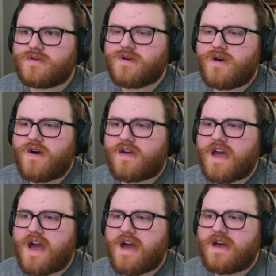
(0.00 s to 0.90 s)
Okay,
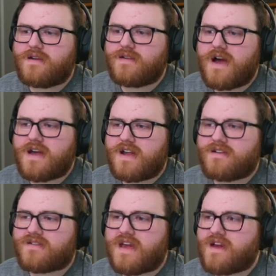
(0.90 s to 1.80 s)
I, I gotta
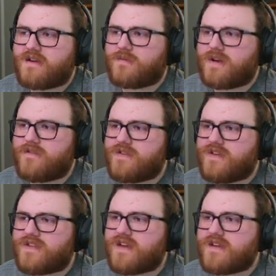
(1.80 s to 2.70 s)
scan whatever
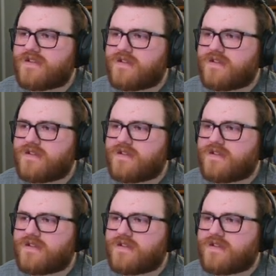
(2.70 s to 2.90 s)
this is.